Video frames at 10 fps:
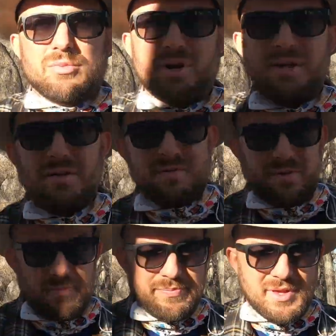pretty
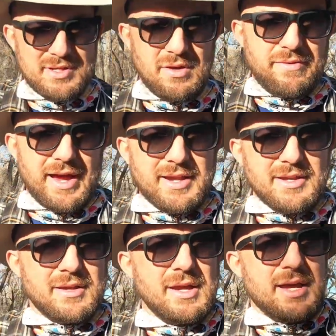useful. So if I
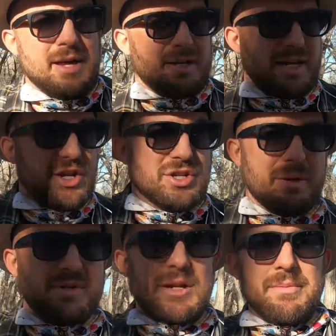can teach
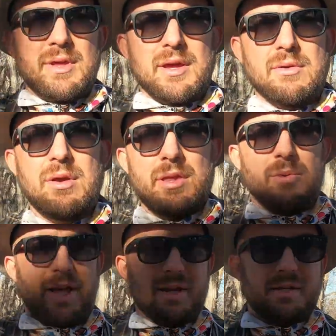them something
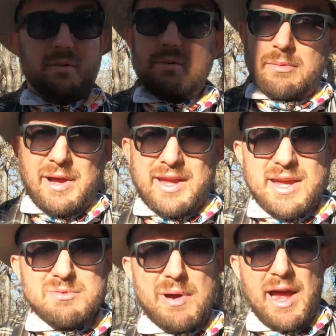that relates to, in my
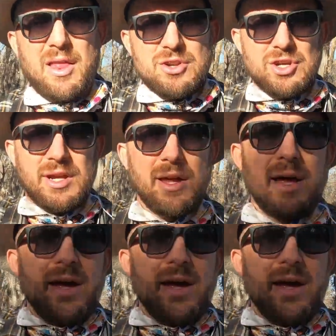case, biology,